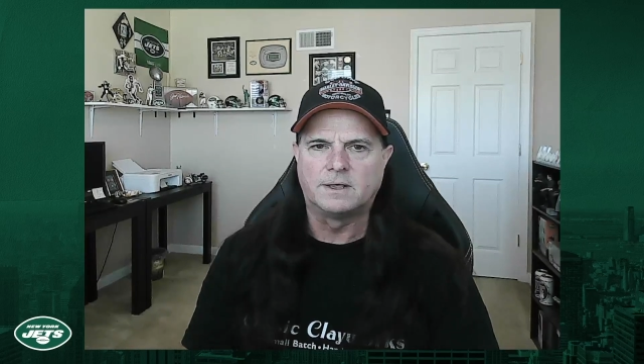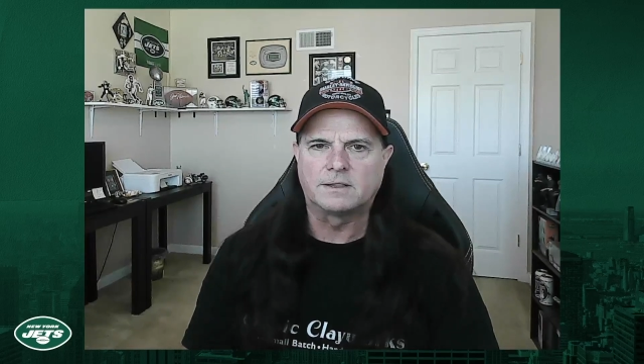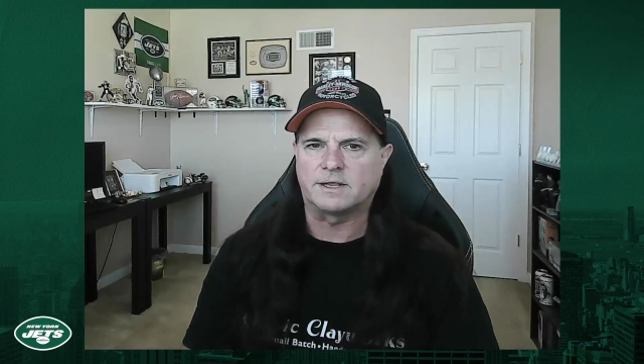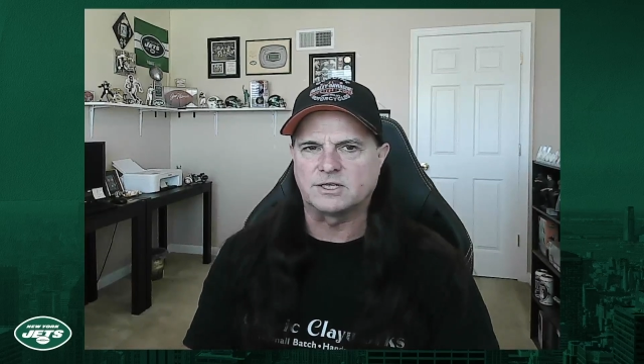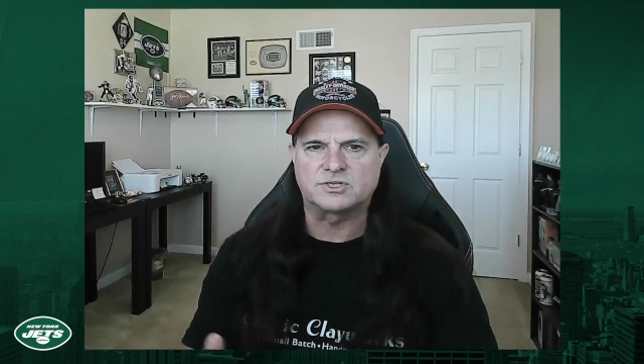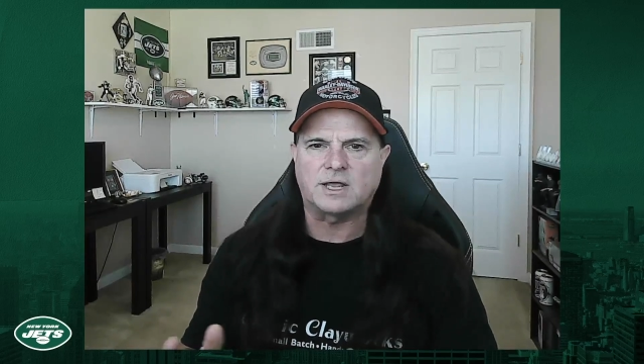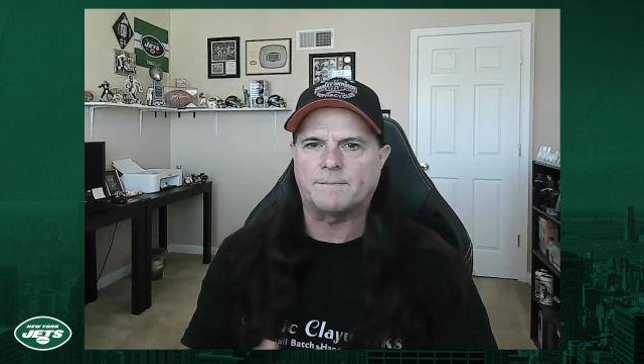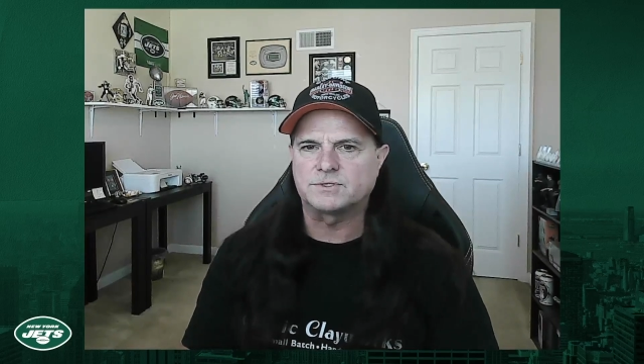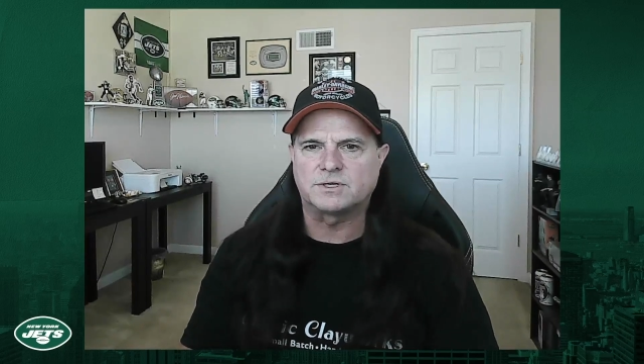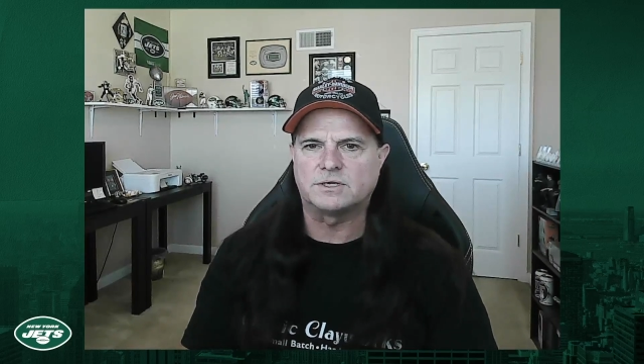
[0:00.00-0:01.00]
Like this
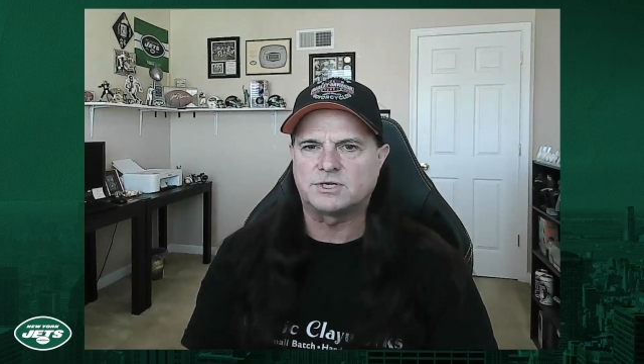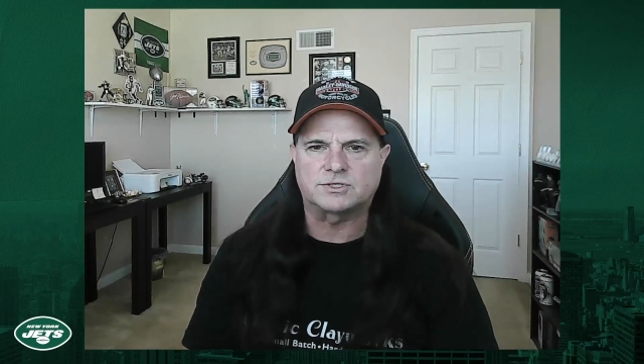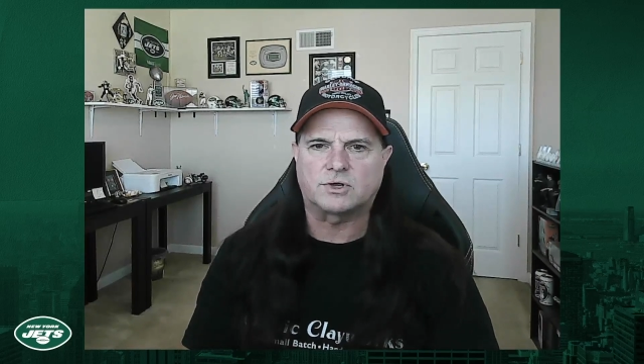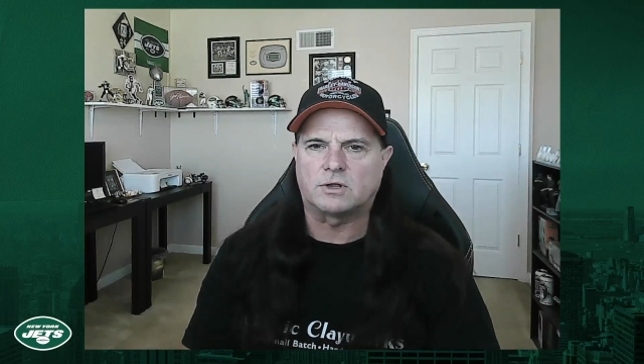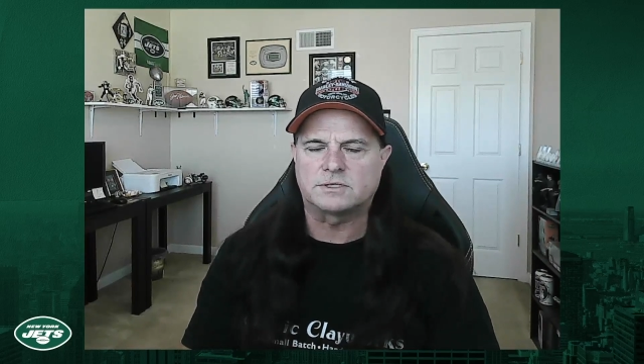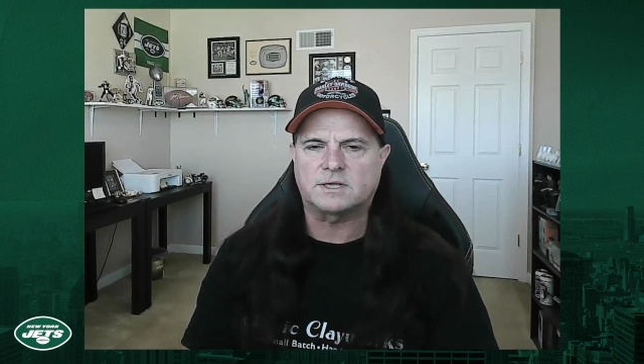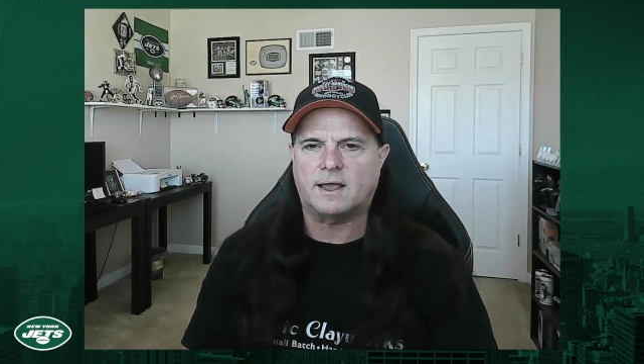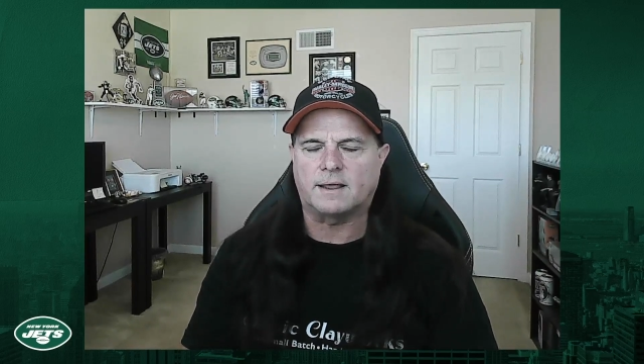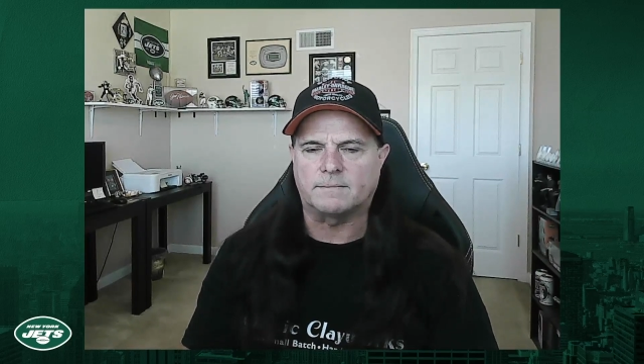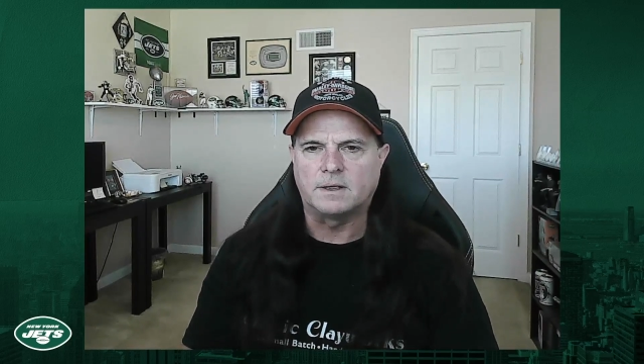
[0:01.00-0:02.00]
happens to the Jets all the
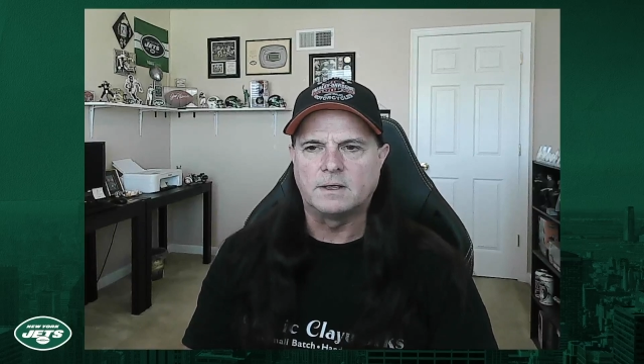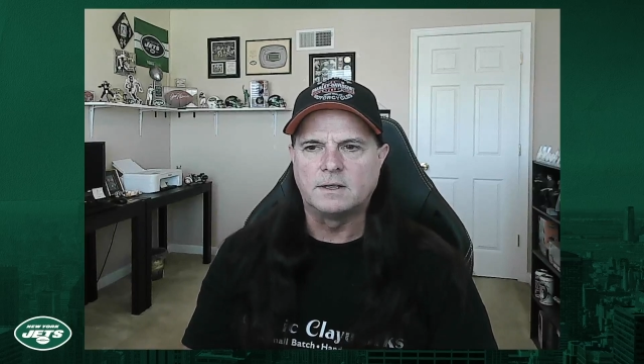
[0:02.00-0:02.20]
time.